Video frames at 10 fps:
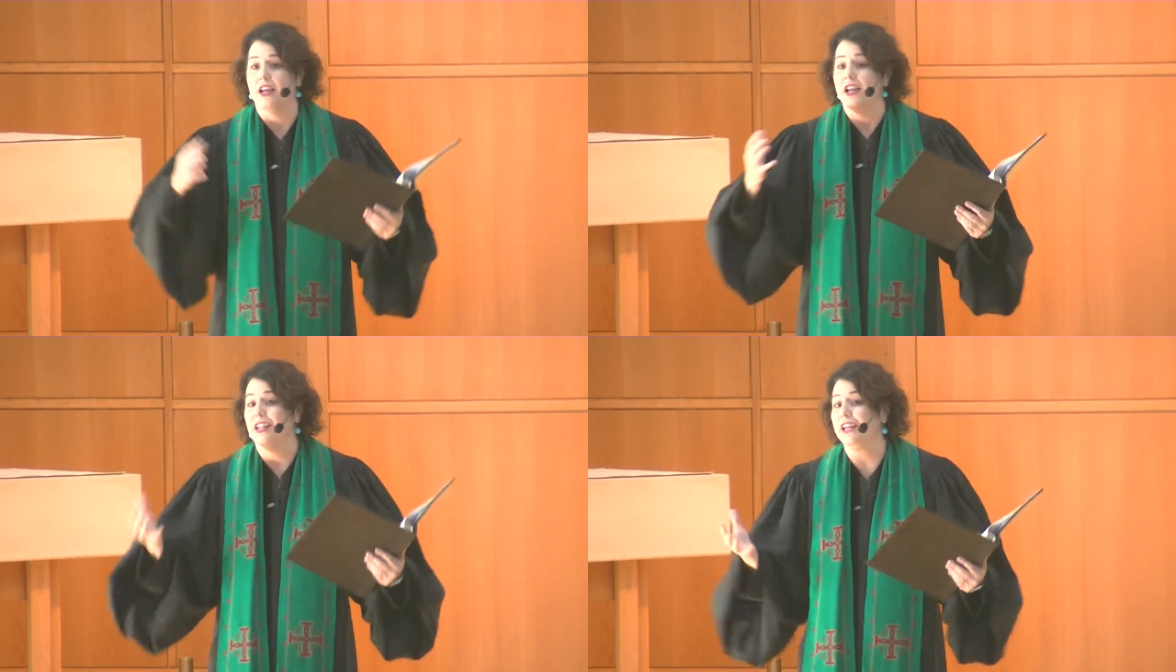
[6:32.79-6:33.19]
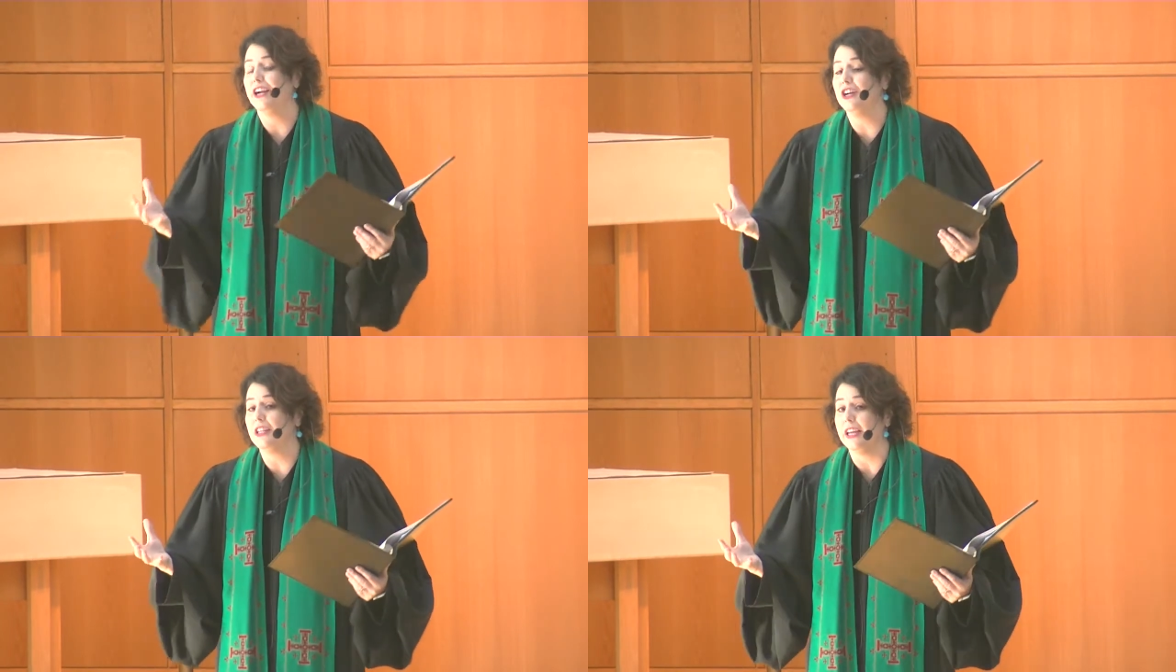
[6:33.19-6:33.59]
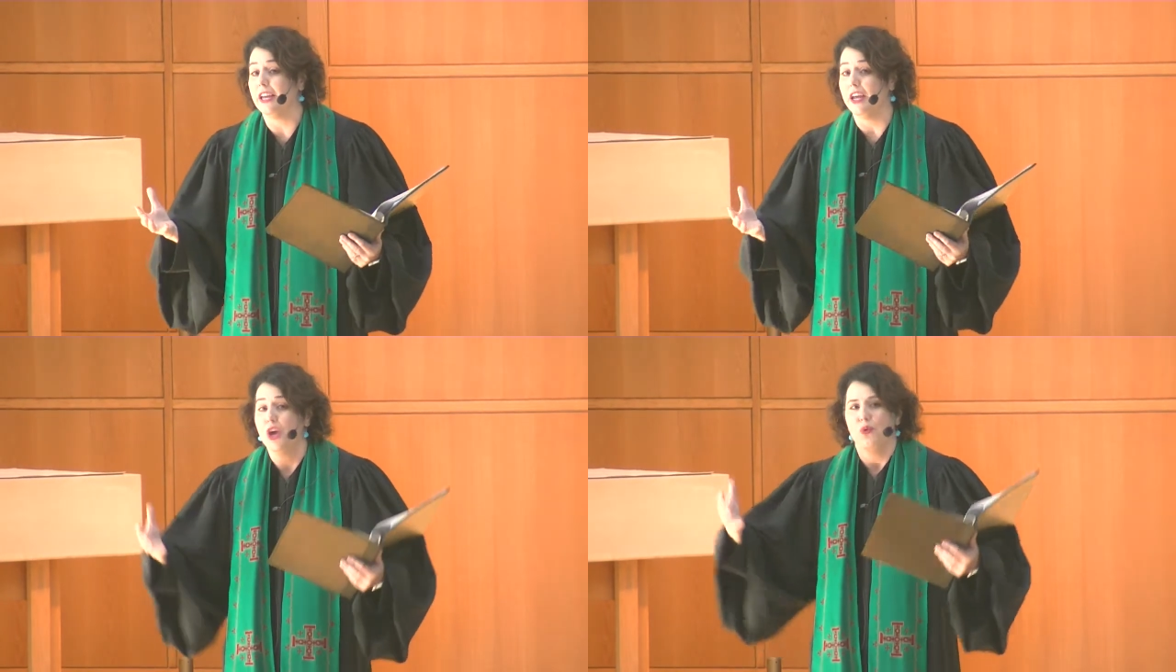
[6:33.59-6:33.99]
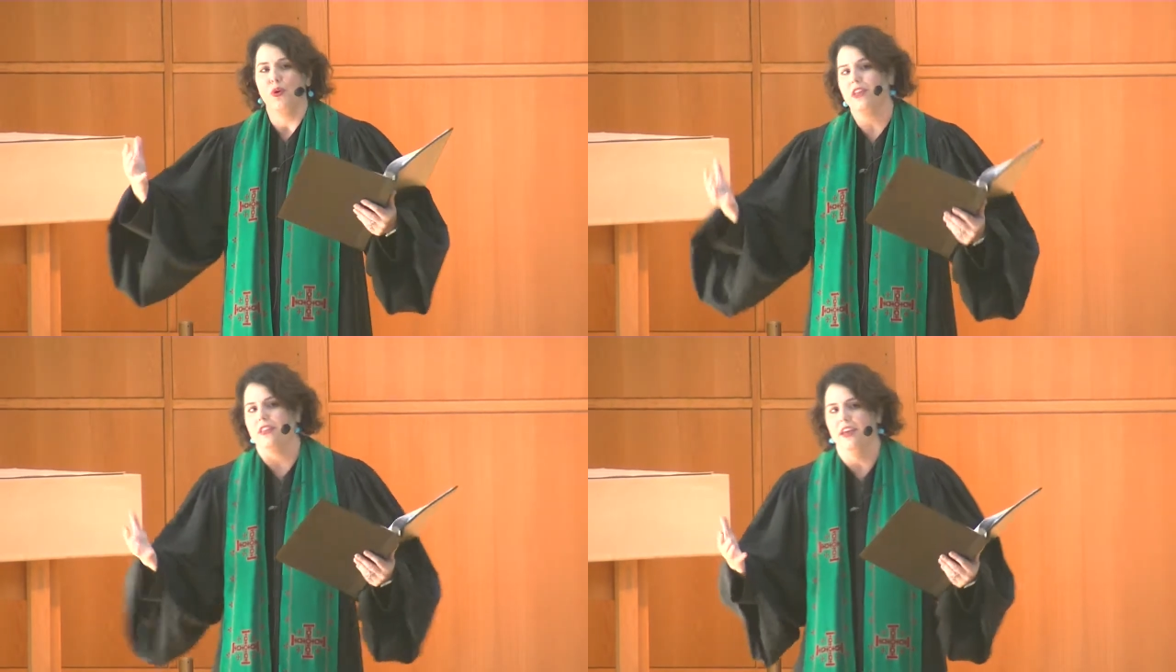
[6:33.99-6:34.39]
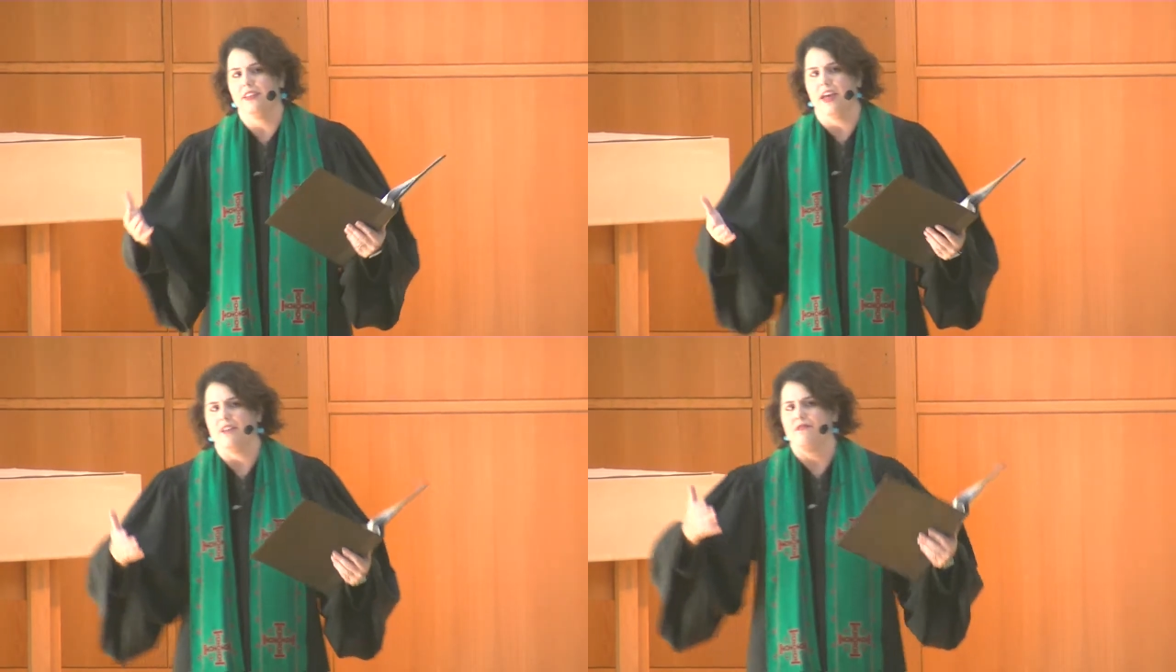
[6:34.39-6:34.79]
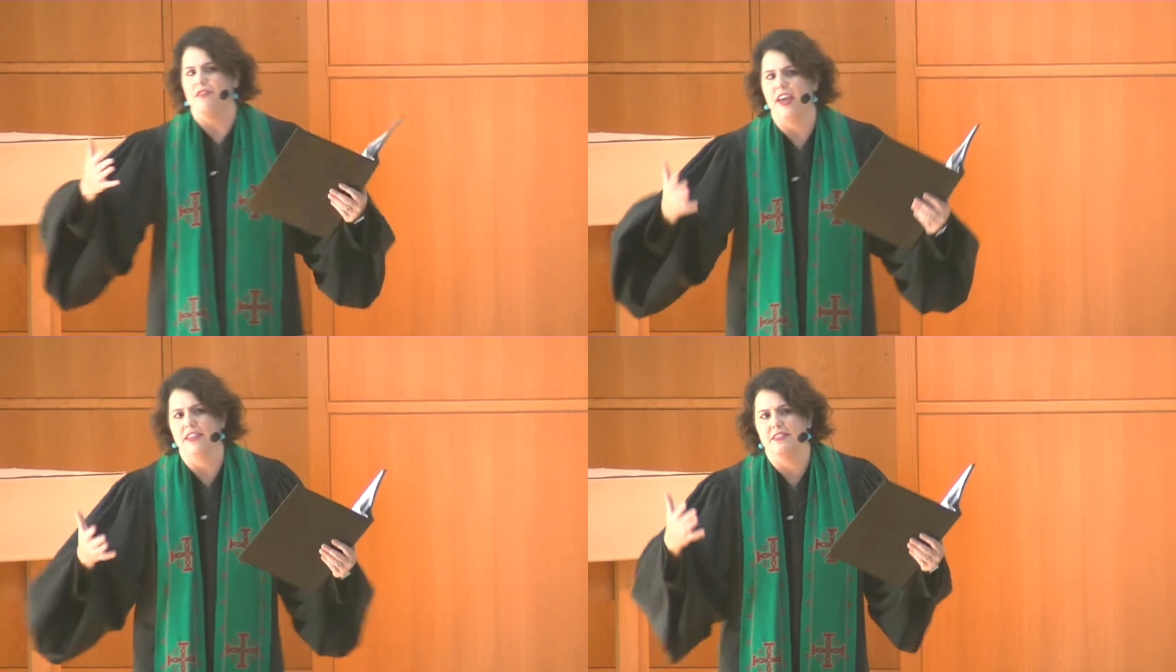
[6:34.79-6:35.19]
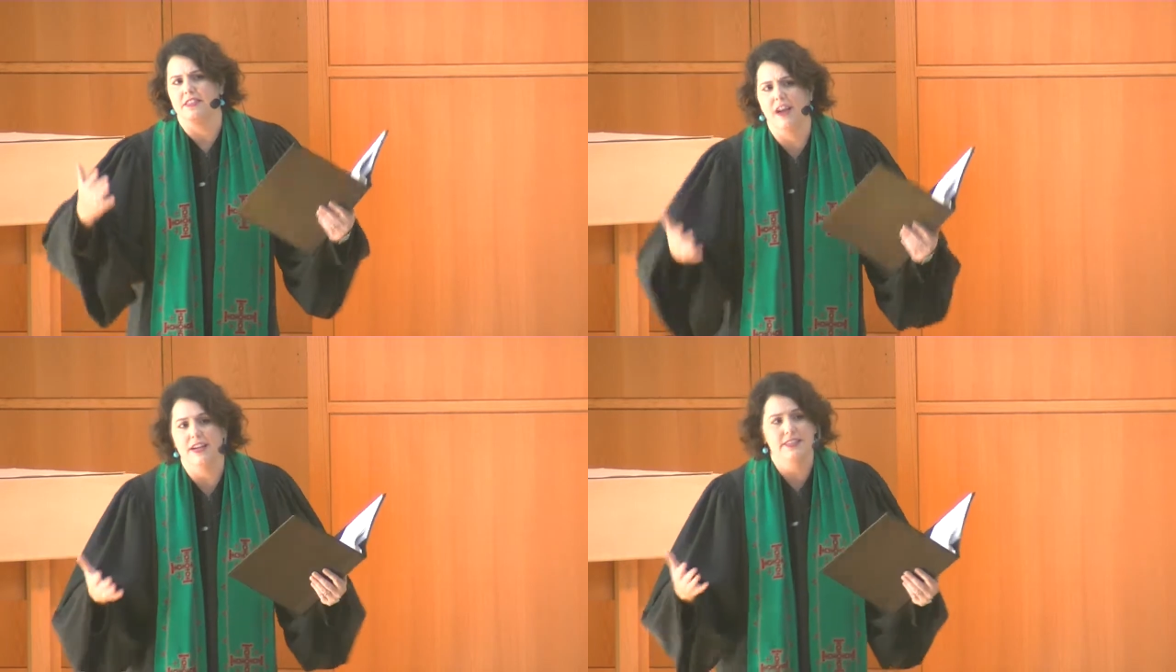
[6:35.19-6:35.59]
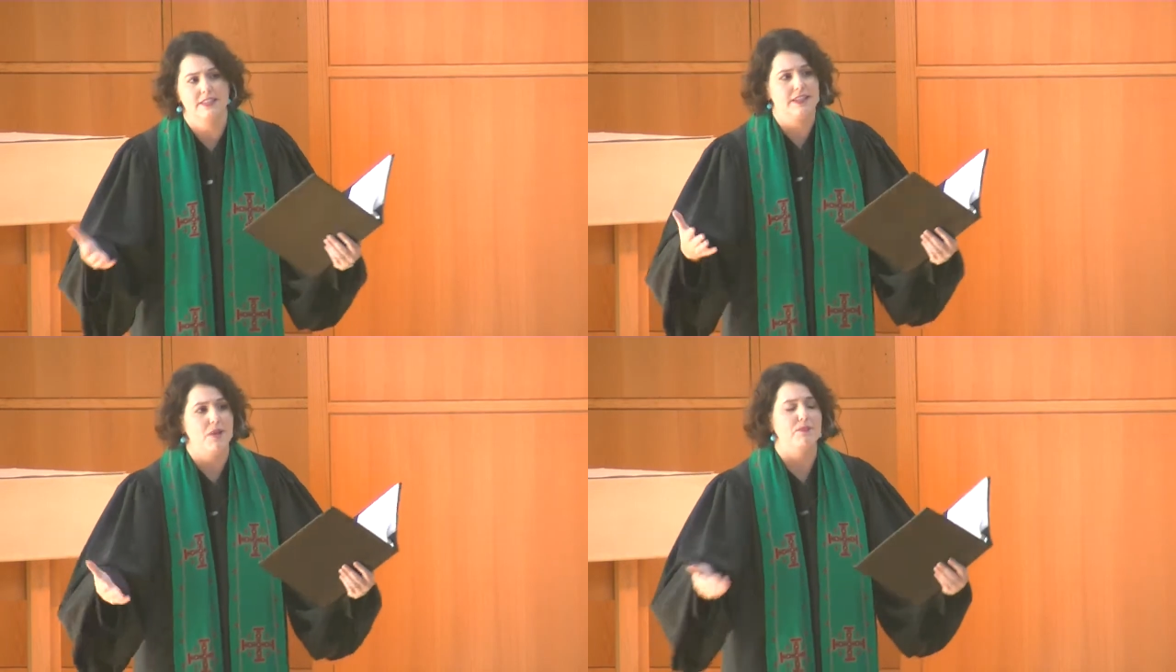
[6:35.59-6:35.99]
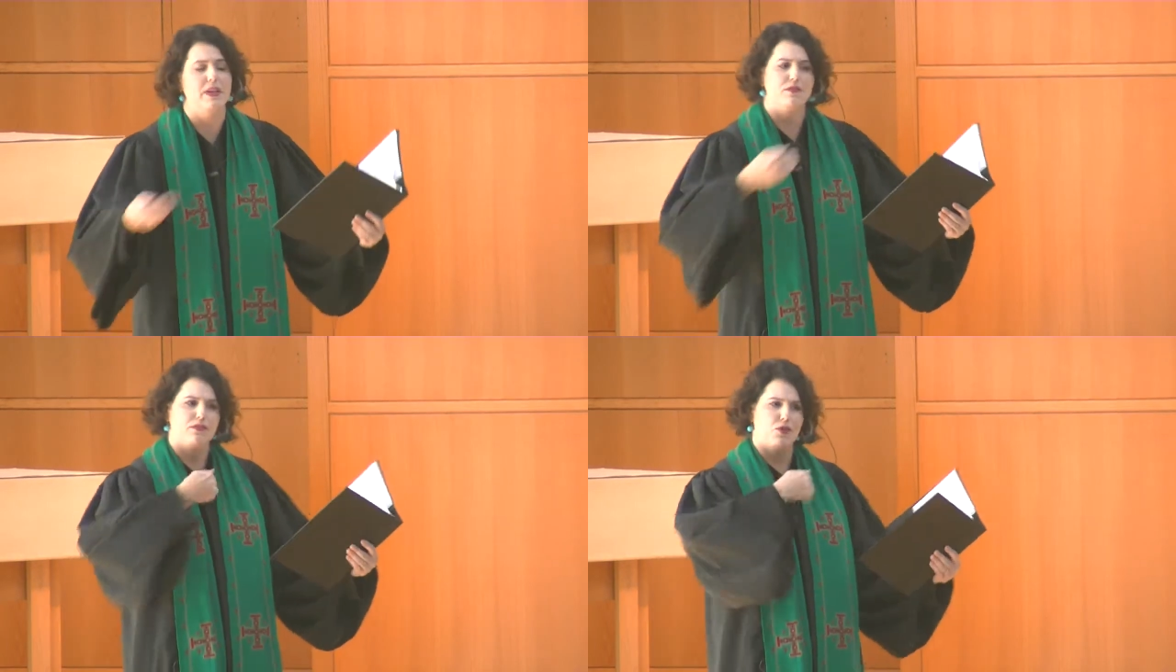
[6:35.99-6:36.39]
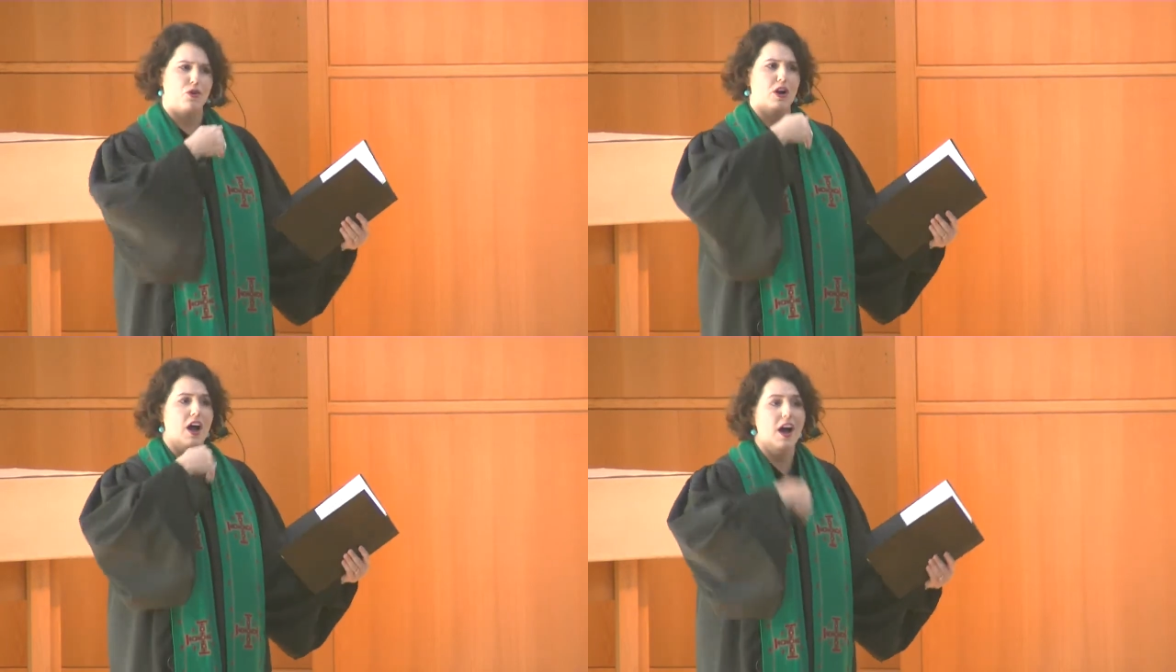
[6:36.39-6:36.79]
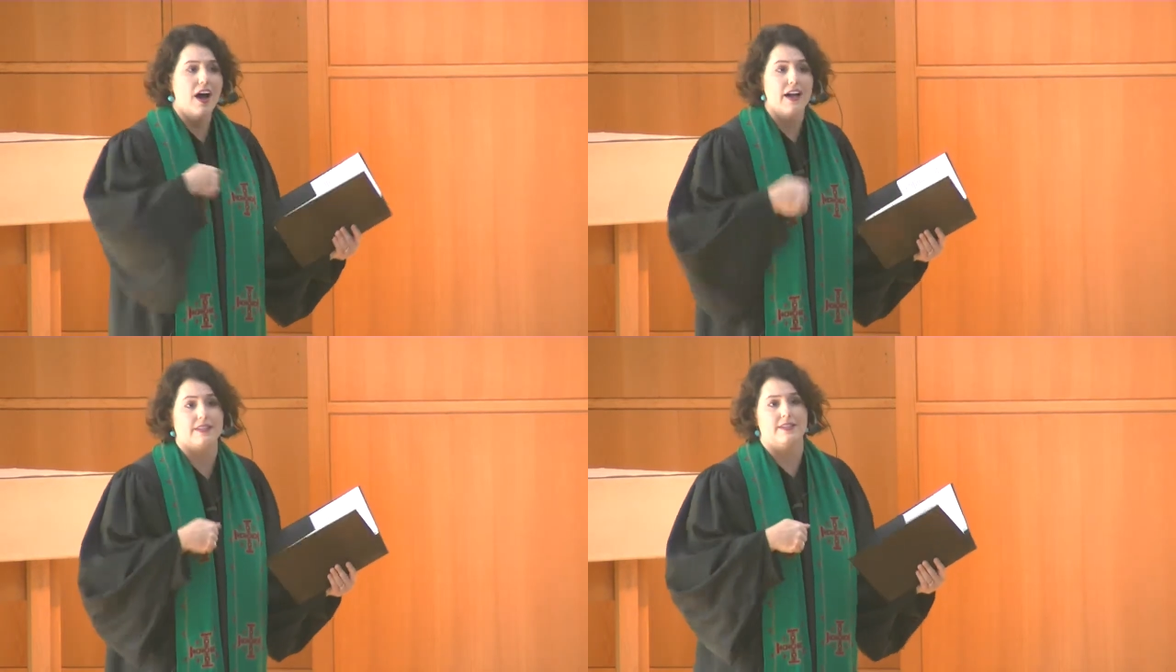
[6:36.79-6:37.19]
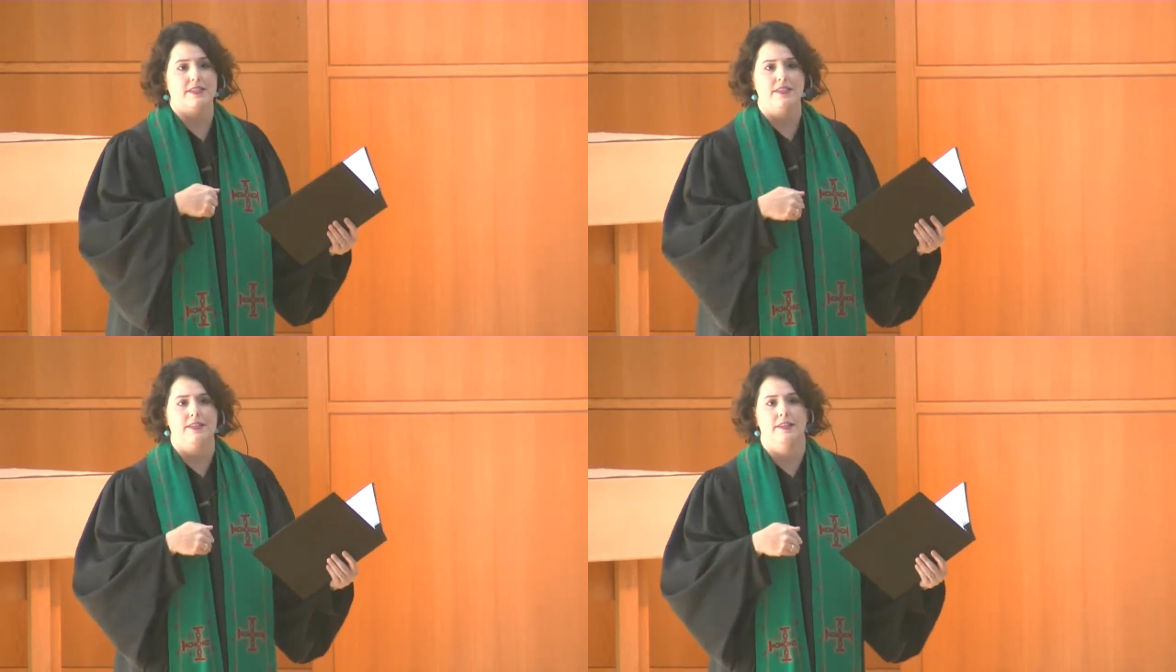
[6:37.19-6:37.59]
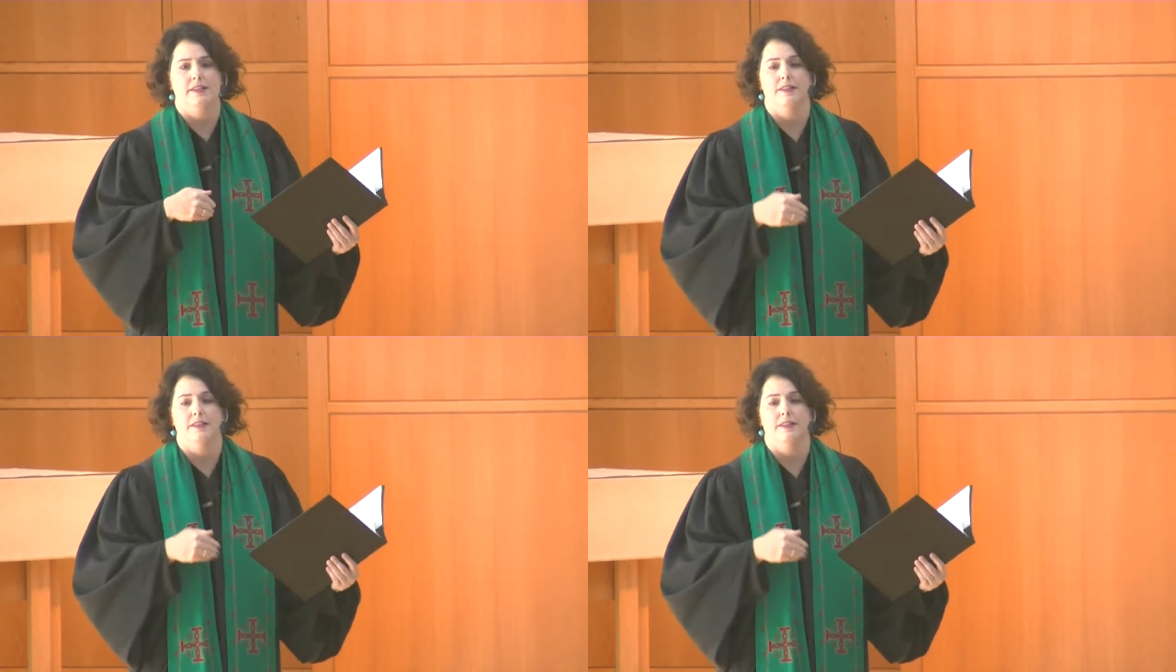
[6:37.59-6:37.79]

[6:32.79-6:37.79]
Clearly, we think that faith does something for us.